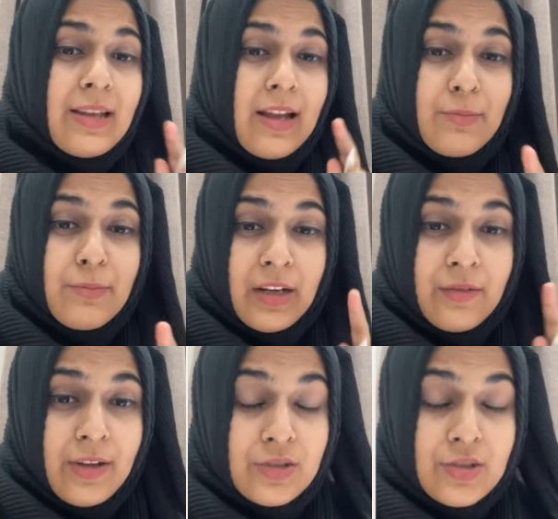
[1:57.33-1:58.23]
and
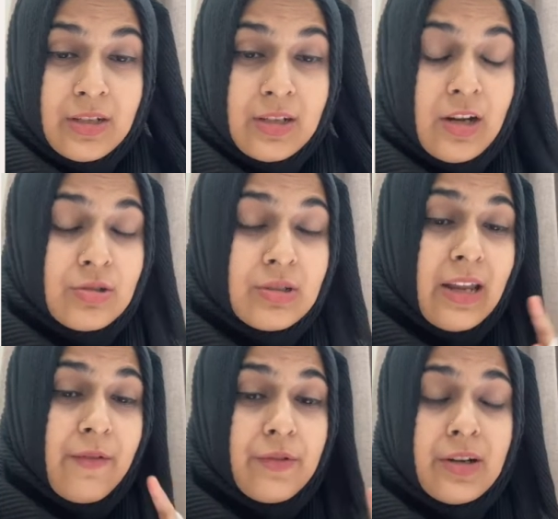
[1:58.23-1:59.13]
manufacturing account
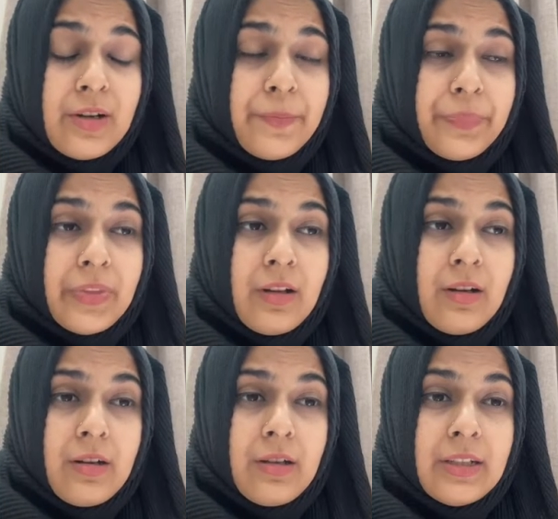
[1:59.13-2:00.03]
never
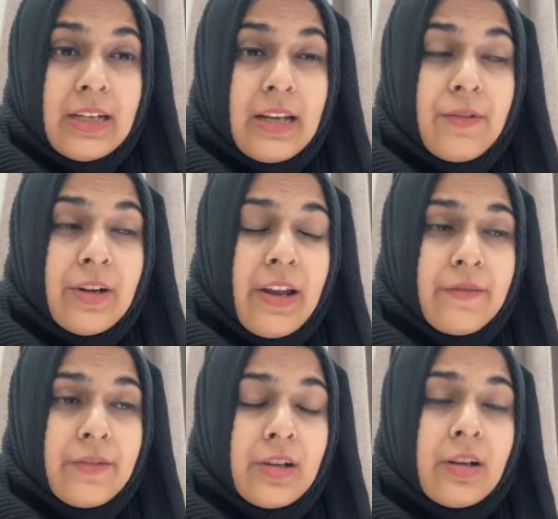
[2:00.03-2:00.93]

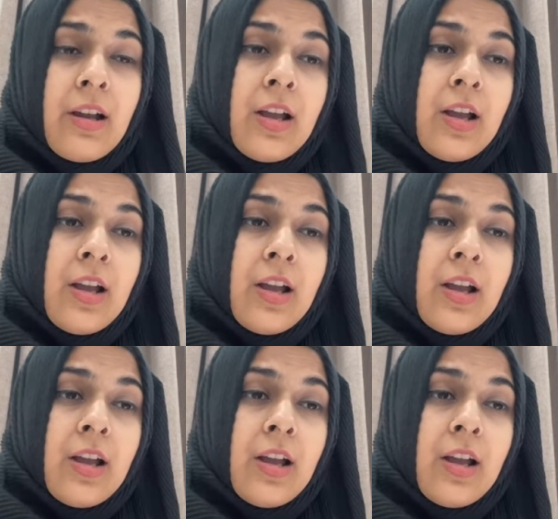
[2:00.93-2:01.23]
ever